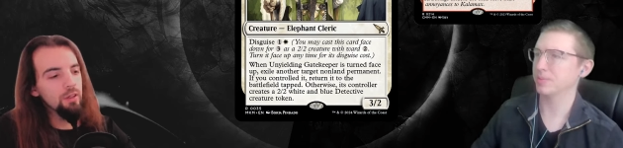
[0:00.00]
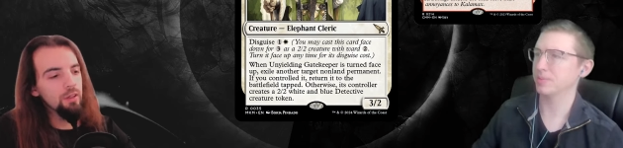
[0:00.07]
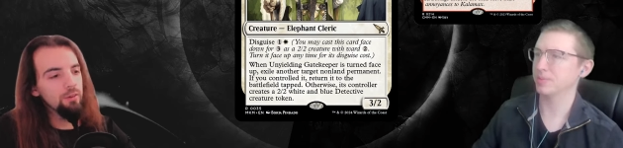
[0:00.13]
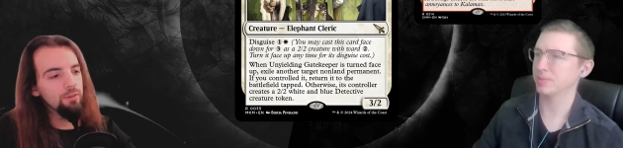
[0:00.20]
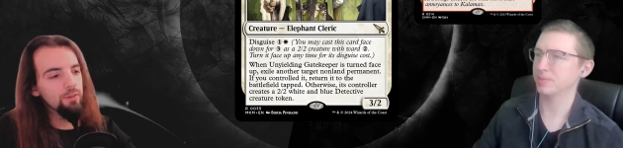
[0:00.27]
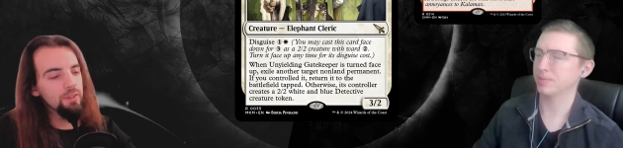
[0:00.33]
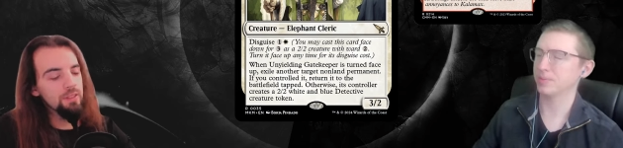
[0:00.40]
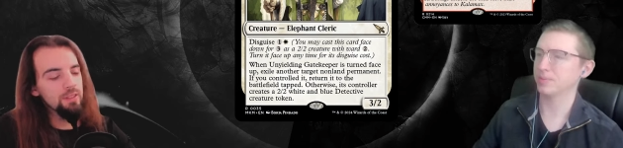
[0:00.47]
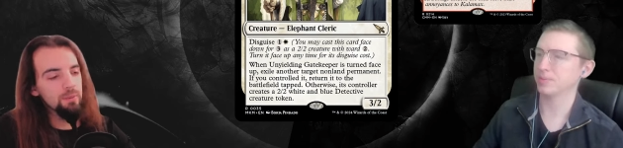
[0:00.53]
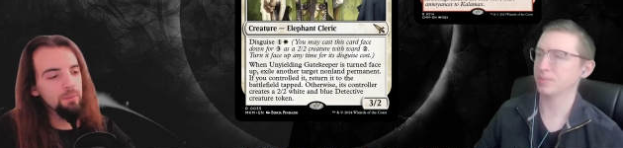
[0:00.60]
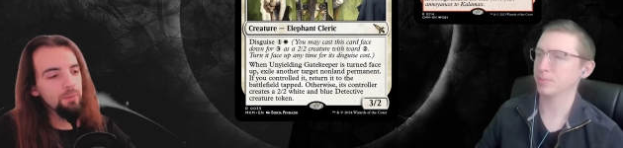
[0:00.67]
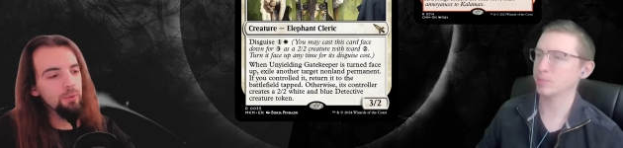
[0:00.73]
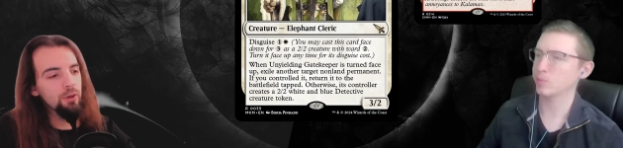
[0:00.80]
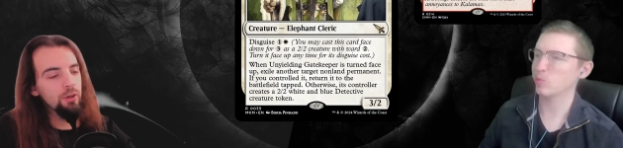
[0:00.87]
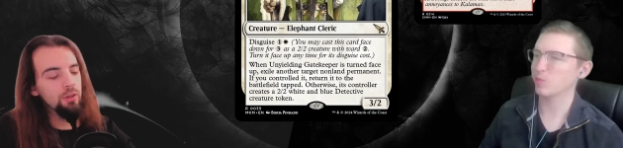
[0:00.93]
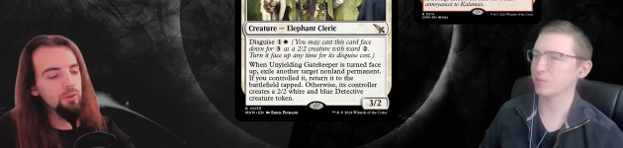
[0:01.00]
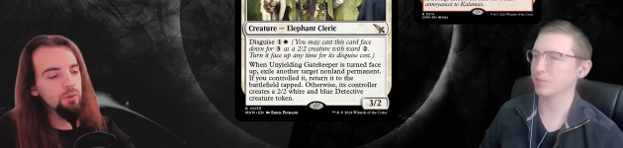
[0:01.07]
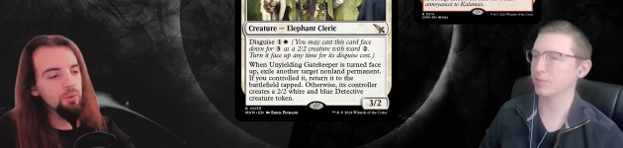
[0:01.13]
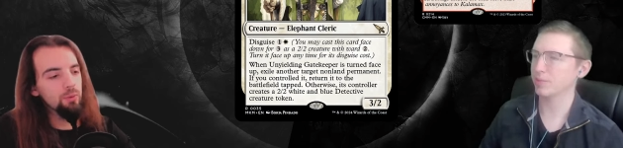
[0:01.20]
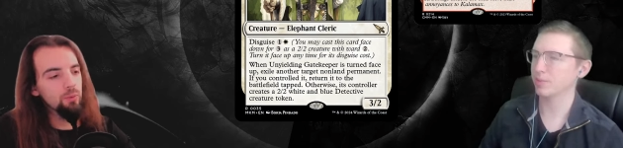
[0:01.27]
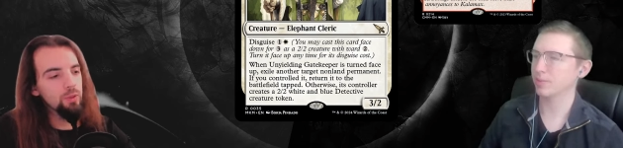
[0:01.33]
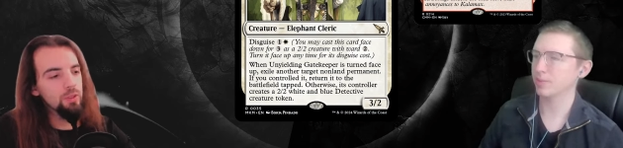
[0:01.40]
Speaker 1: if at some point
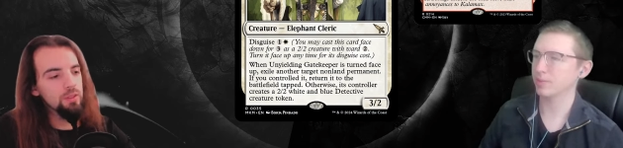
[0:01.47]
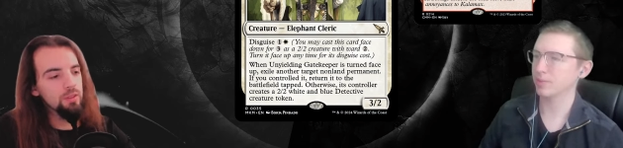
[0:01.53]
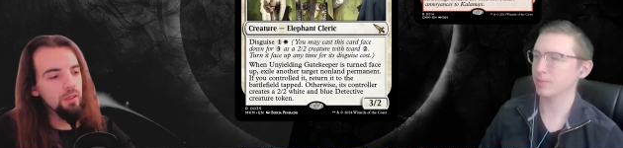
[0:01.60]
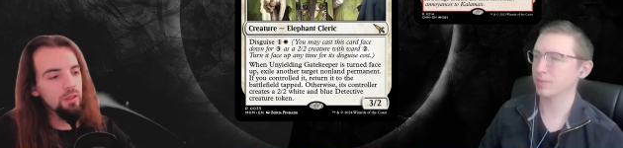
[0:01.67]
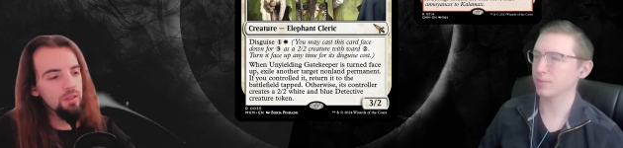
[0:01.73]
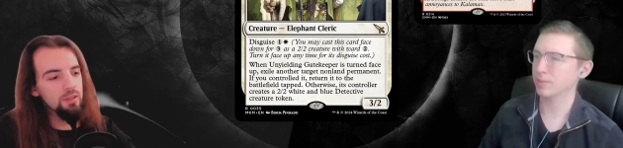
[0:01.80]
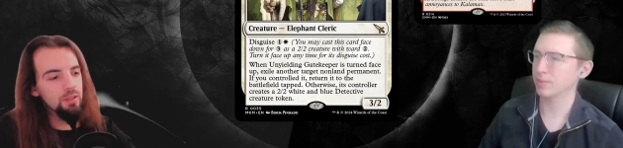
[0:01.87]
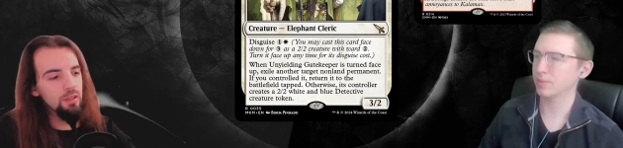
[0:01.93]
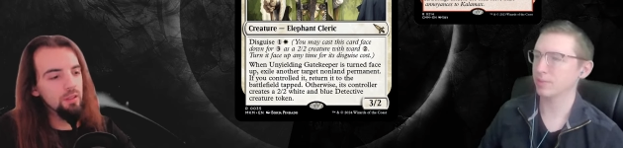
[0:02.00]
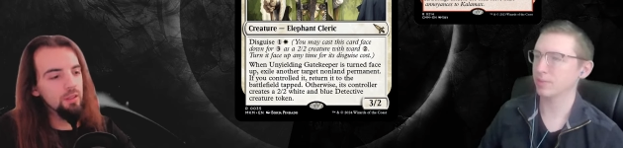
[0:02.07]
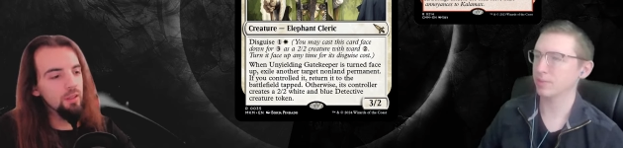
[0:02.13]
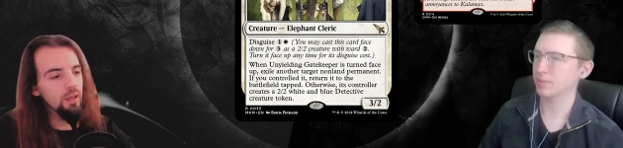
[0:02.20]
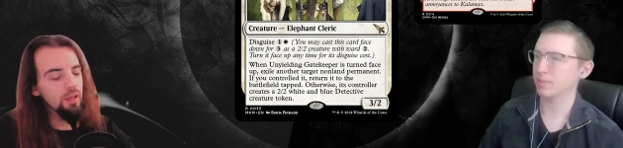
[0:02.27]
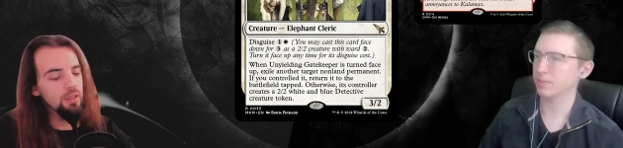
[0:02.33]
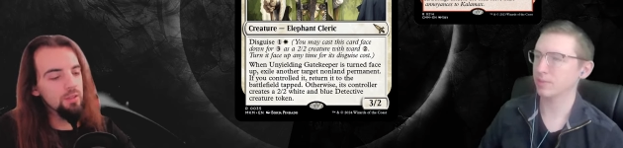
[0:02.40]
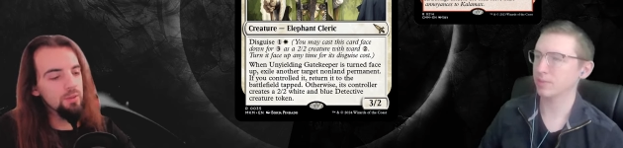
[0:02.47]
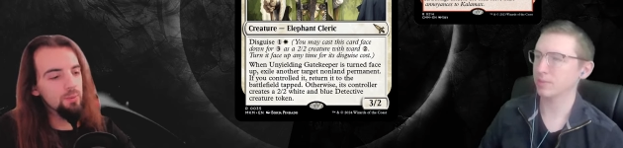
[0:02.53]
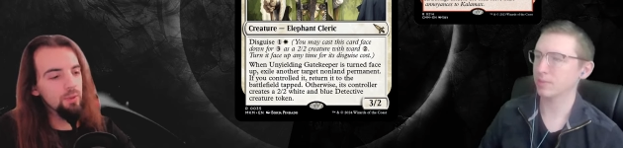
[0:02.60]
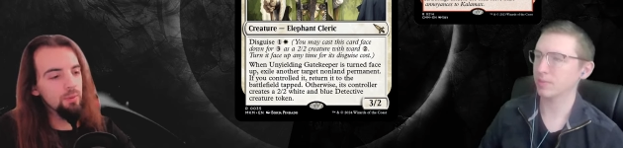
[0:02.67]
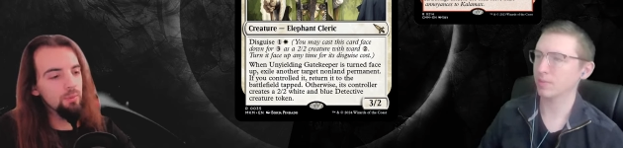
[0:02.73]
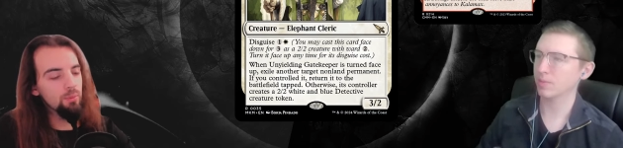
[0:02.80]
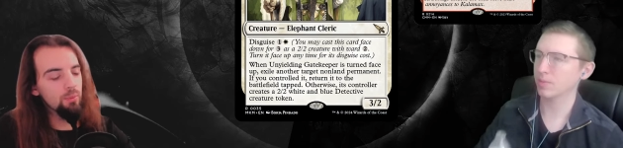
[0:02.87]
we start seeing decks
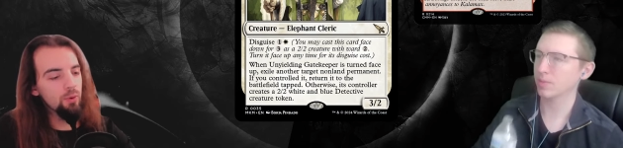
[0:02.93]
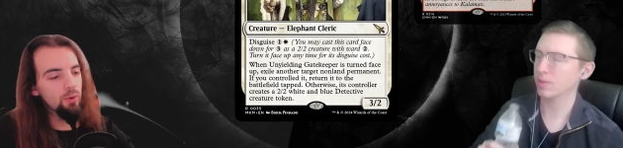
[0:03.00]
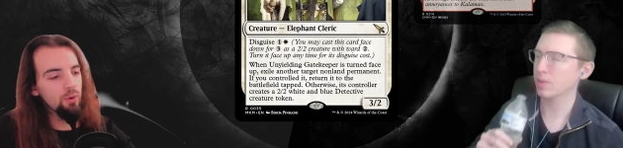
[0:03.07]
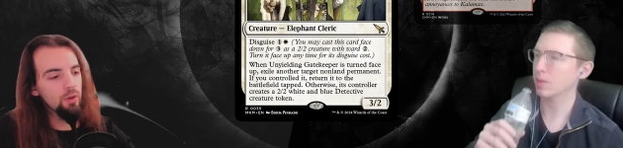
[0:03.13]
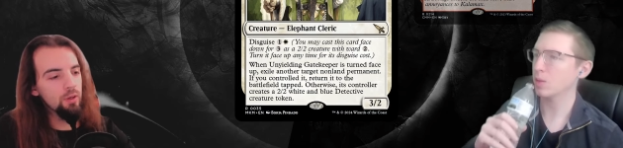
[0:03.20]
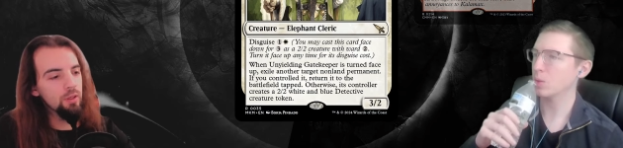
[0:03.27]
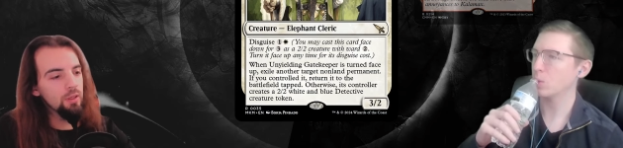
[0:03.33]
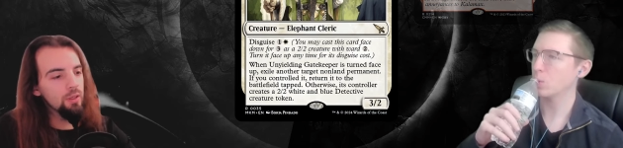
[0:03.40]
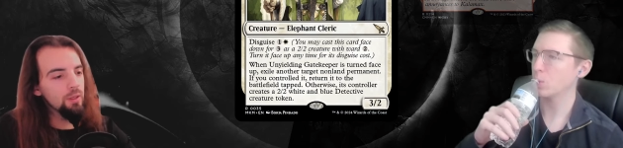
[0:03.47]
with more